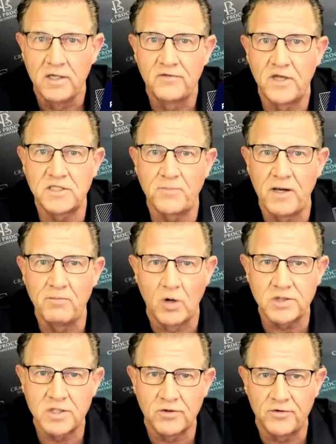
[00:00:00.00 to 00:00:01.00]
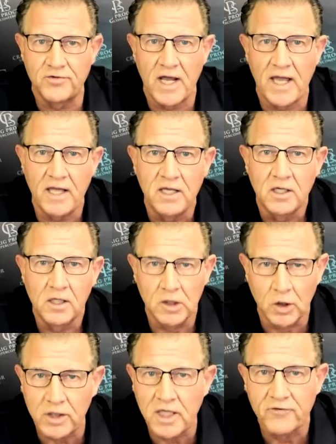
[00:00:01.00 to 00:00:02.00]
They spend most of their day
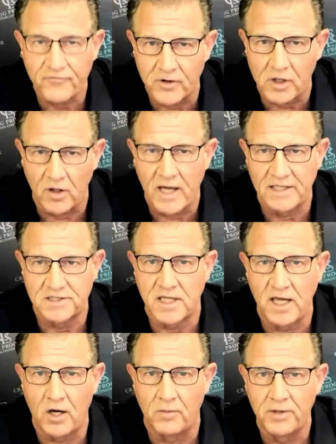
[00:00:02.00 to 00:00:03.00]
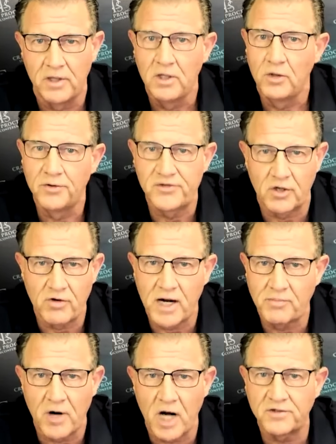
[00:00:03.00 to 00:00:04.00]
looking for clients to help. With the
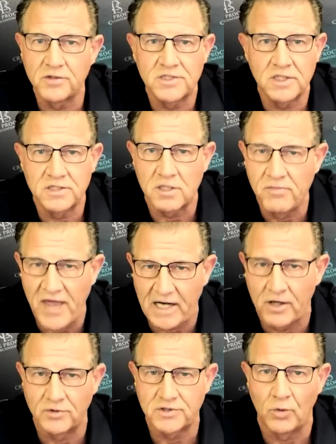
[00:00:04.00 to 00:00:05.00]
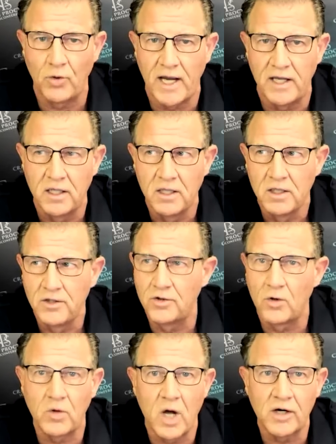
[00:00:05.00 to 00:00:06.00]
Craig Proctor system, that goes away. You're
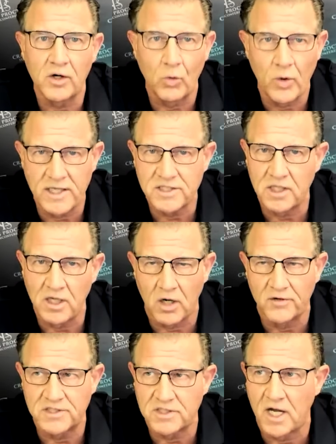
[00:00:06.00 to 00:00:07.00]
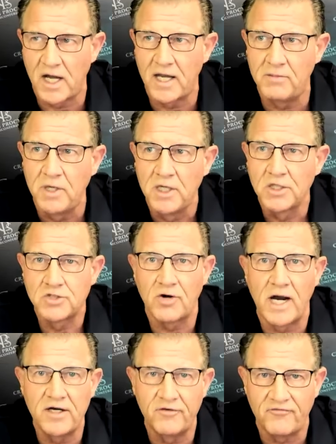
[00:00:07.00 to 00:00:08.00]
no longer wasting all this time
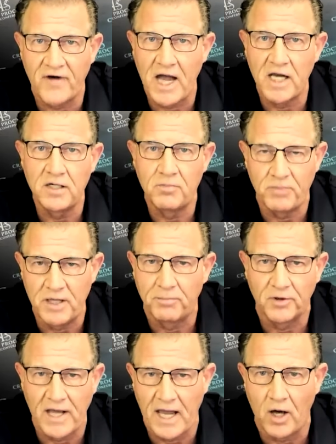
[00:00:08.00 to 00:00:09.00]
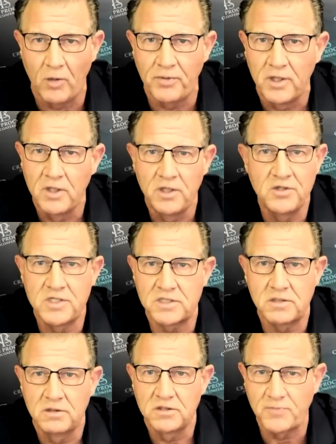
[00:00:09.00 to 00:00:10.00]
trying to find people to help. You're just
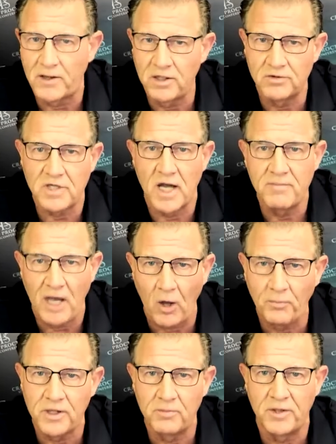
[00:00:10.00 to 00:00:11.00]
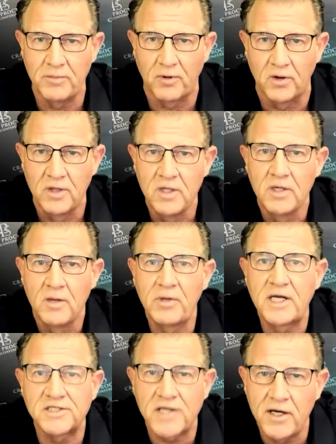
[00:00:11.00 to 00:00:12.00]
spending your time helping people
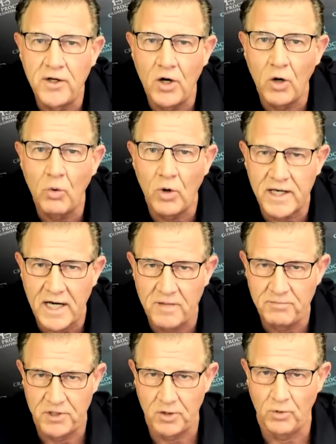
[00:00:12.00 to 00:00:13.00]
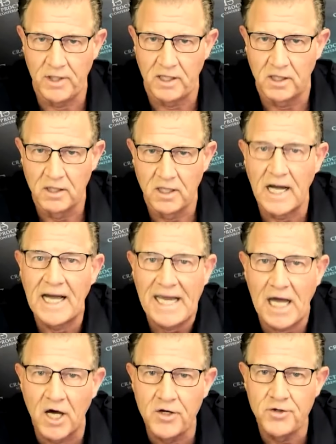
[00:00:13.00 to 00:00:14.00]
because I know what I'm doing. I
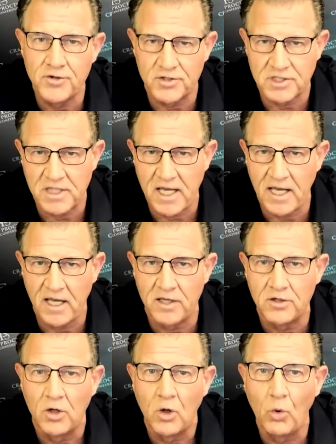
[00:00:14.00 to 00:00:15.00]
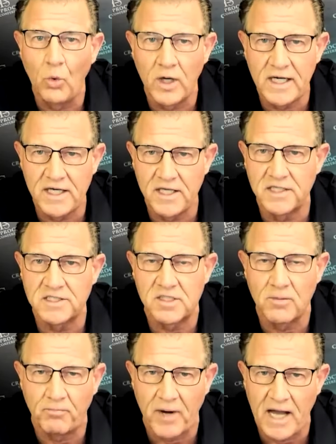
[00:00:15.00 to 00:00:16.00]
understand what it is
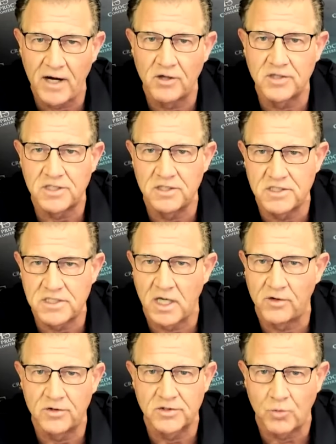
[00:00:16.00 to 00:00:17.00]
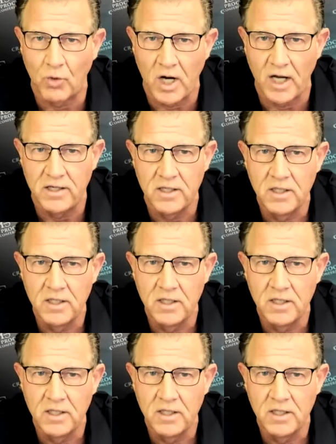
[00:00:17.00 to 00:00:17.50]
that buyers and sellers want.